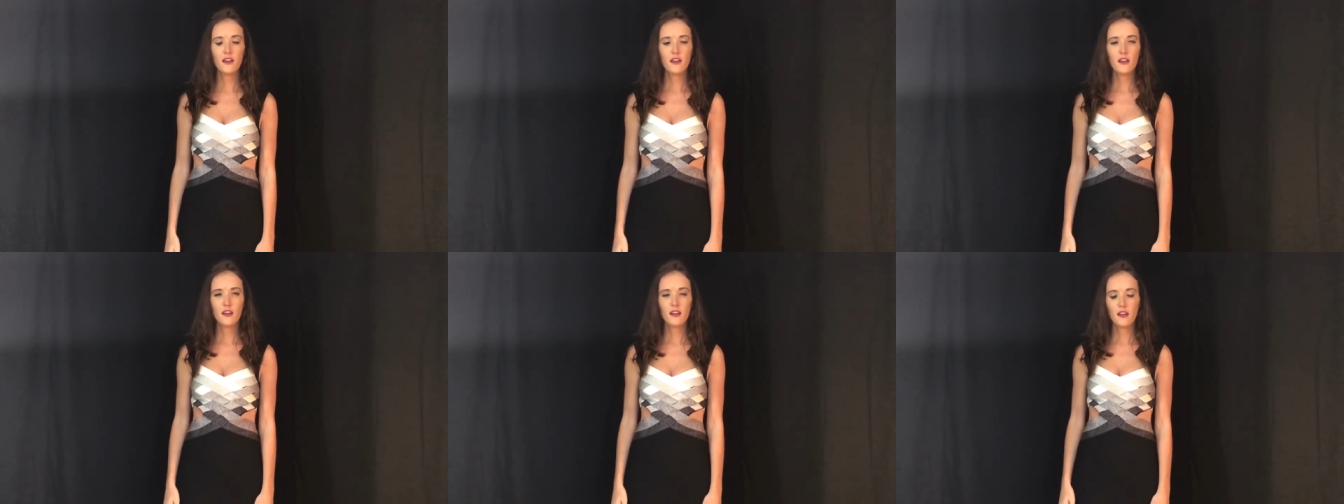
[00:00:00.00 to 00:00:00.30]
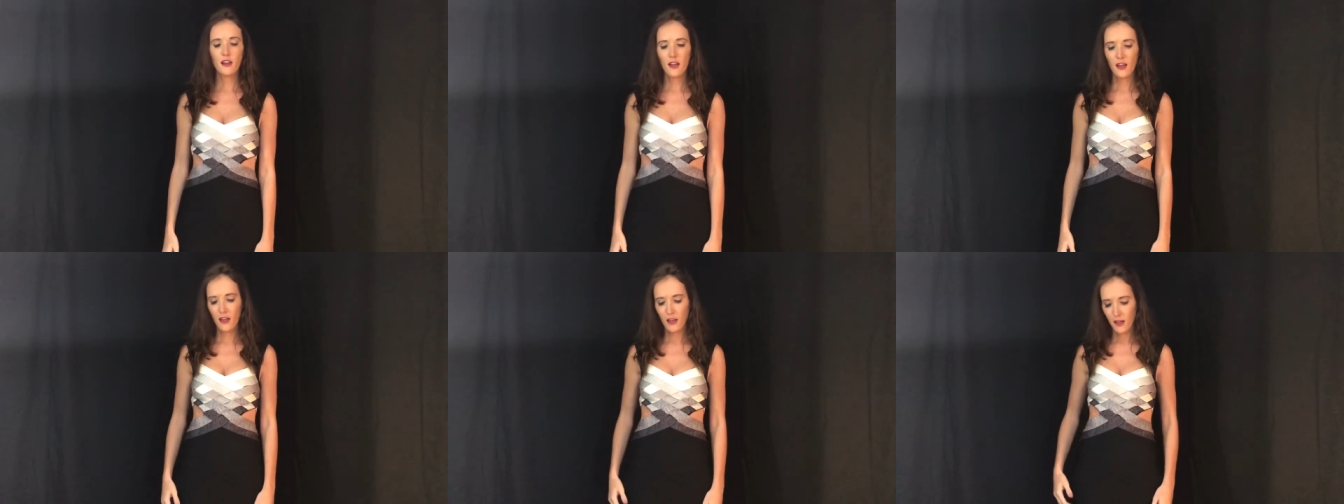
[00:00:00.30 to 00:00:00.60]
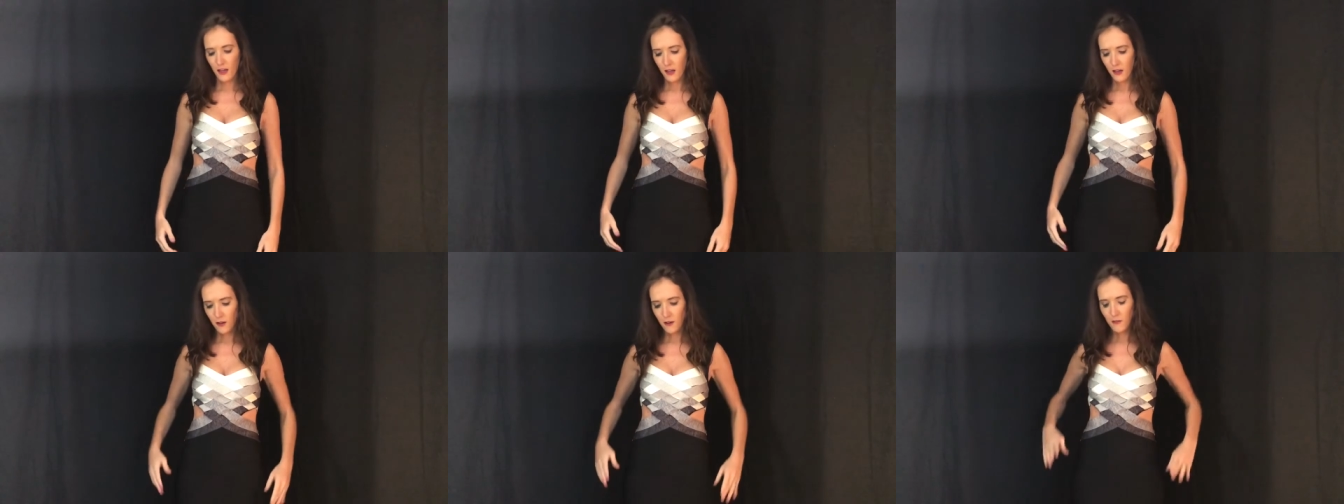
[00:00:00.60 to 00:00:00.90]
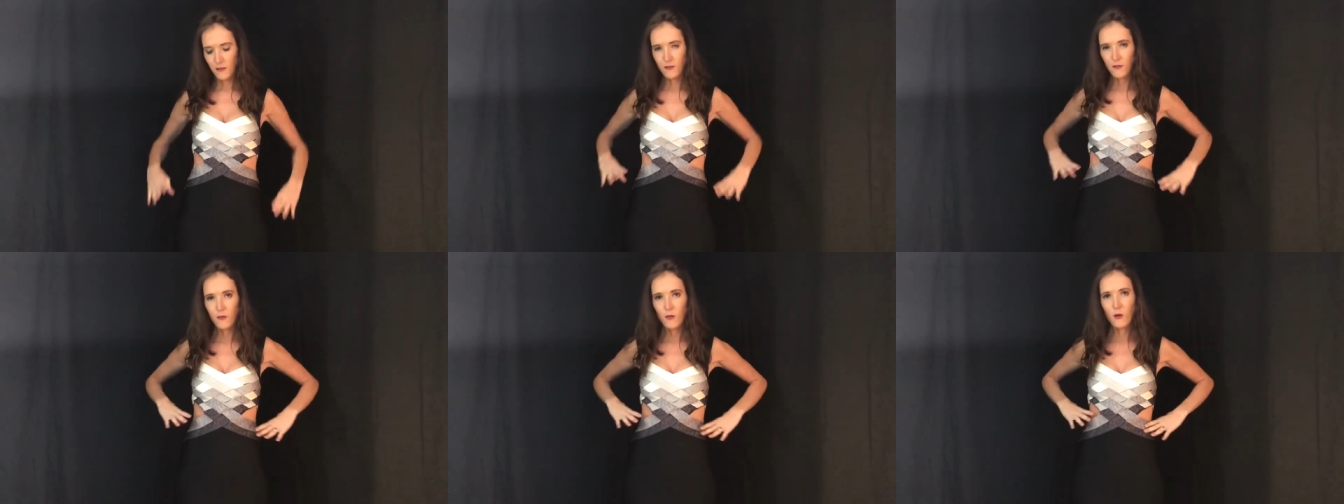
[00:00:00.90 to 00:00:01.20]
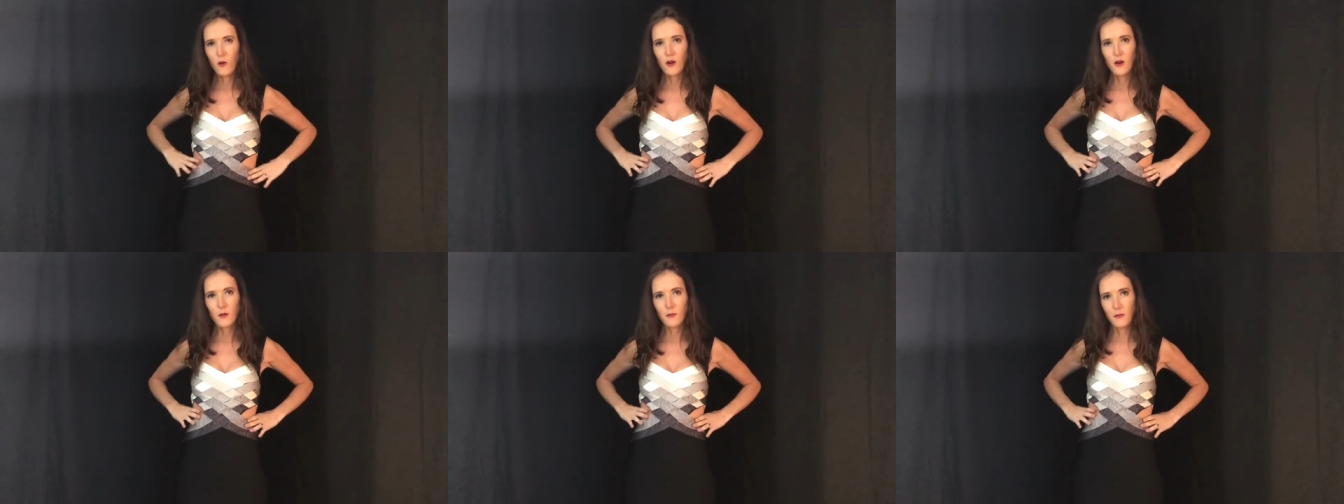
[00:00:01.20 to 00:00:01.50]
in a
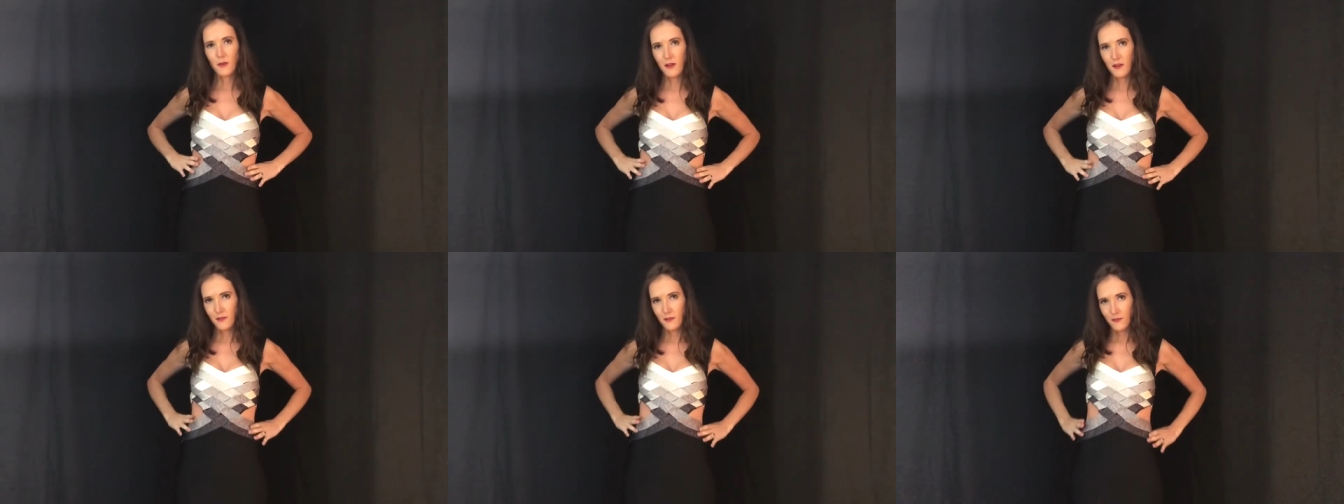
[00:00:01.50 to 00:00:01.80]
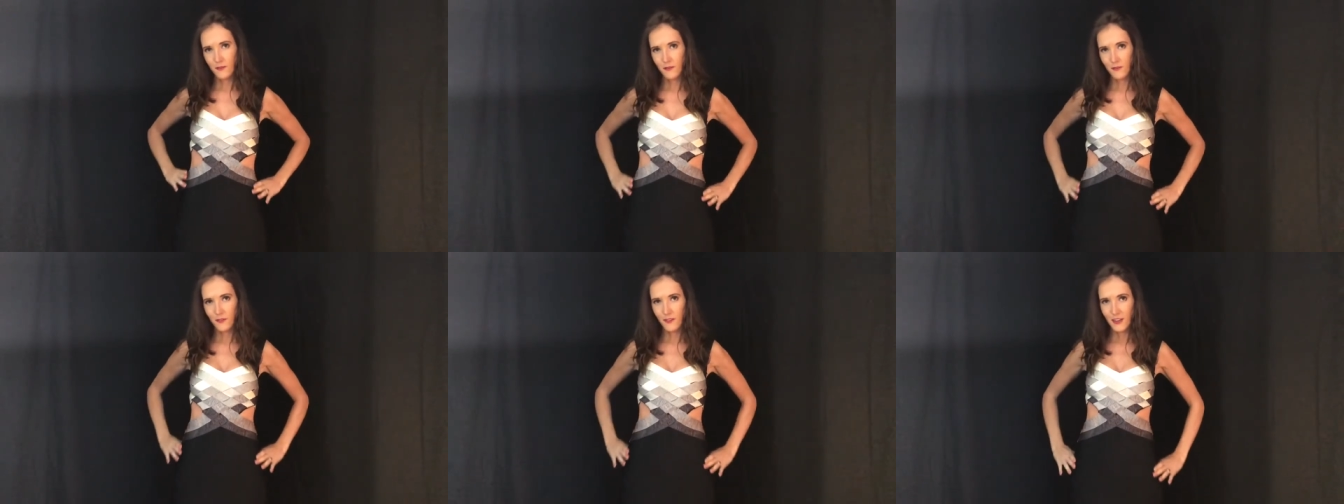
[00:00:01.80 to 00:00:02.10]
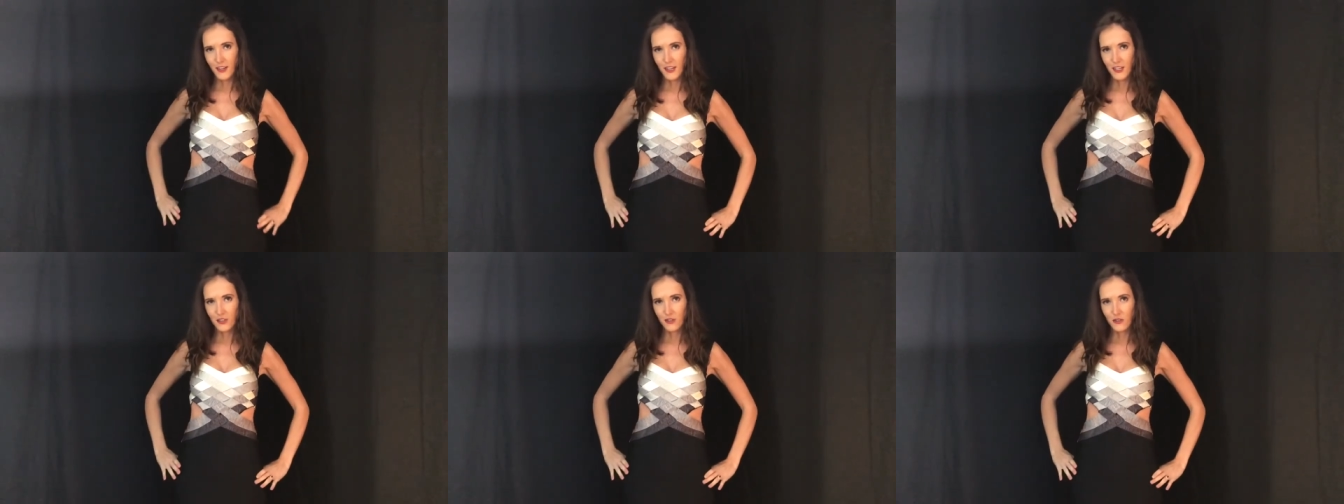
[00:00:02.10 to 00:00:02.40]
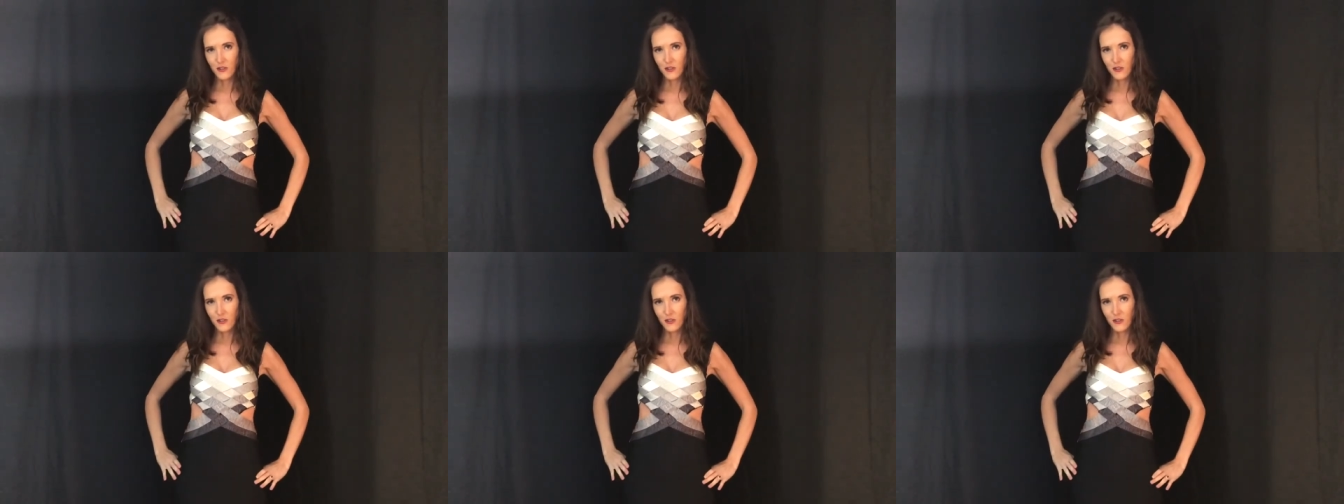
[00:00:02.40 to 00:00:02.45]
form-fitting